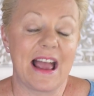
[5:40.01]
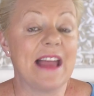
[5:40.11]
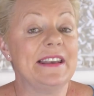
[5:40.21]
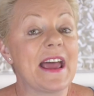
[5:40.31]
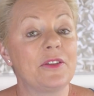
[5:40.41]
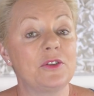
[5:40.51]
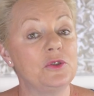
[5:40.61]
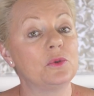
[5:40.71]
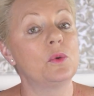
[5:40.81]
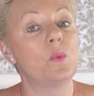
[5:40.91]
And now that
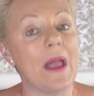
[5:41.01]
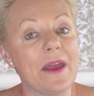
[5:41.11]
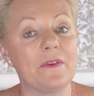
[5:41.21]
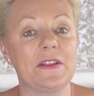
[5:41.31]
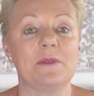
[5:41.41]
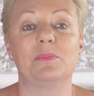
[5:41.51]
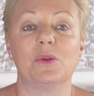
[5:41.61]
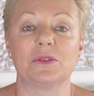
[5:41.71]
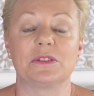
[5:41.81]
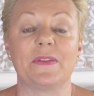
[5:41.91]
you're aware of the
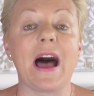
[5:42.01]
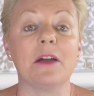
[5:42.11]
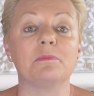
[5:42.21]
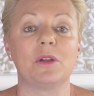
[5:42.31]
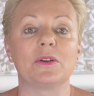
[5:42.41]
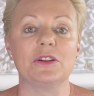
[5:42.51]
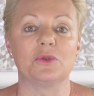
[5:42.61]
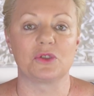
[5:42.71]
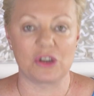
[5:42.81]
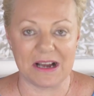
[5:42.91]
importance of unblocking
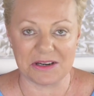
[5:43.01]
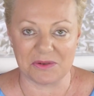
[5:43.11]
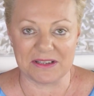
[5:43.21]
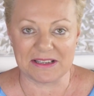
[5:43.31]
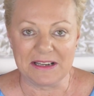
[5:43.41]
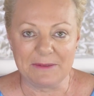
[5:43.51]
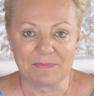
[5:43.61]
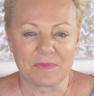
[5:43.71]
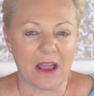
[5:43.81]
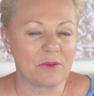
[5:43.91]
your chakras,
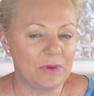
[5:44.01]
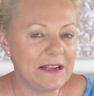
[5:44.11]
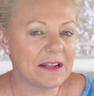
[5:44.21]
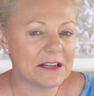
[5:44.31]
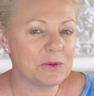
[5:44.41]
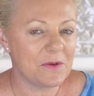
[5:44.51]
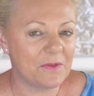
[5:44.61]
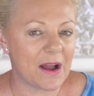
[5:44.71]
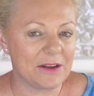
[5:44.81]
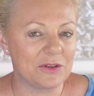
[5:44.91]
I'd really like to
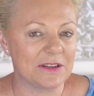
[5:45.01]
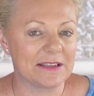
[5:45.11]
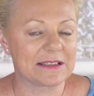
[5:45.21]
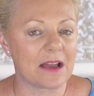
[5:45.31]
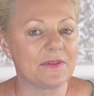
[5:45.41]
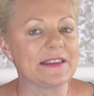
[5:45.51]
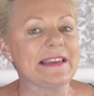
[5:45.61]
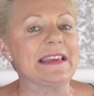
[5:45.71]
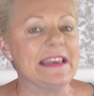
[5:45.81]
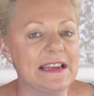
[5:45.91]
invite you to discover
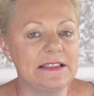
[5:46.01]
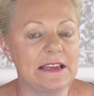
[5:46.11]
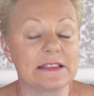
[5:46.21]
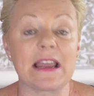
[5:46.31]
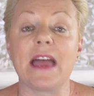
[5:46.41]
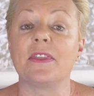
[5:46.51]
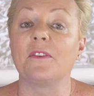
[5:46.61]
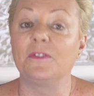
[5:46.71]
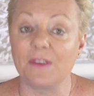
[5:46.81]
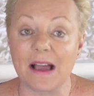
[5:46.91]
the easiest and the
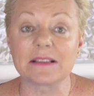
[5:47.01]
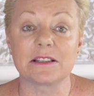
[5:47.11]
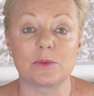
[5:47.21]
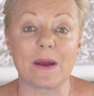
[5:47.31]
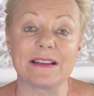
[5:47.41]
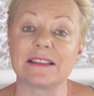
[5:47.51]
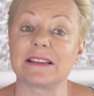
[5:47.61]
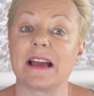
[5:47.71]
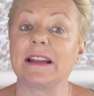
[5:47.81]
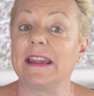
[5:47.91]
fastest way to
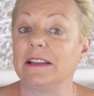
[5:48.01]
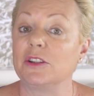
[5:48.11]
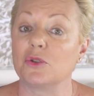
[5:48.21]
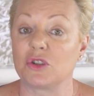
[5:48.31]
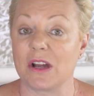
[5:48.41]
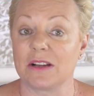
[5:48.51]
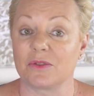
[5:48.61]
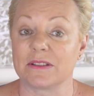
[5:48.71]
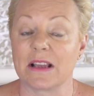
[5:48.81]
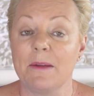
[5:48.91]
start healing your
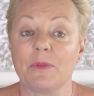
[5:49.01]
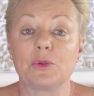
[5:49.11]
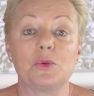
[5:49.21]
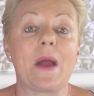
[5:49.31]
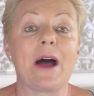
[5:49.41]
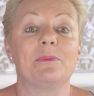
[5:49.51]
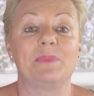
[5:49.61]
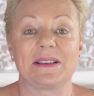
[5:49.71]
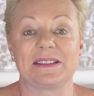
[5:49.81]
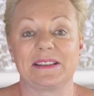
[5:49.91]
chakras through our
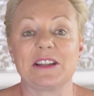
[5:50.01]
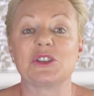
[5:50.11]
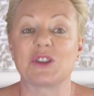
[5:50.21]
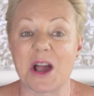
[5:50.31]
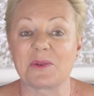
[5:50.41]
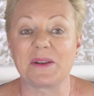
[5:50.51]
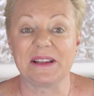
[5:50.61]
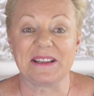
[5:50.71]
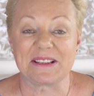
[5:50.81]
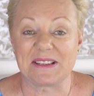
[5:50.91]
best-selling Chakra
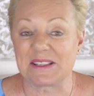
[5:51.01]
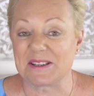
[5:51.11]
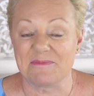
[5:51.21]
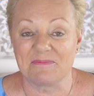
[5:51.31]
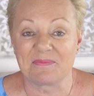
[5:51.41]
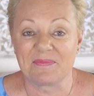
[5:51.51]
Healing System.